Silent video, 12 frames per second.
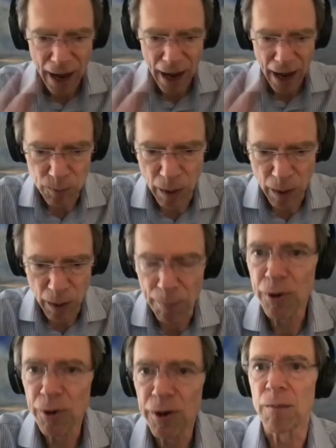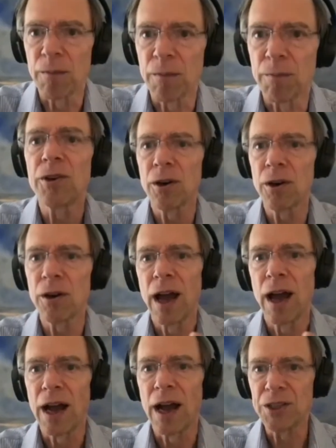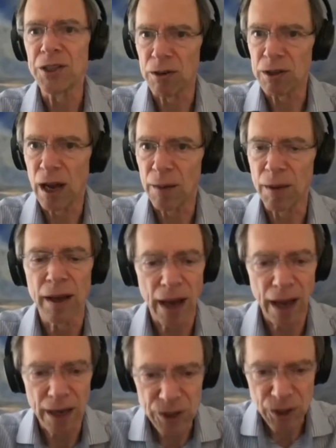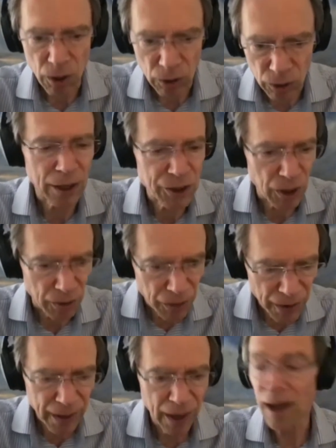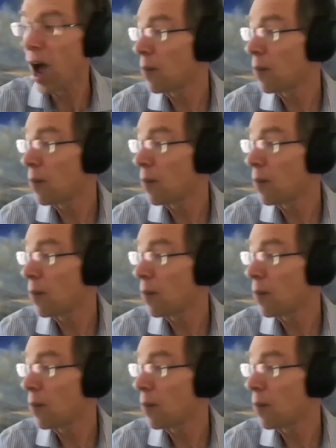I, I put it in the computer, I start typing, I start looking, I start thinking.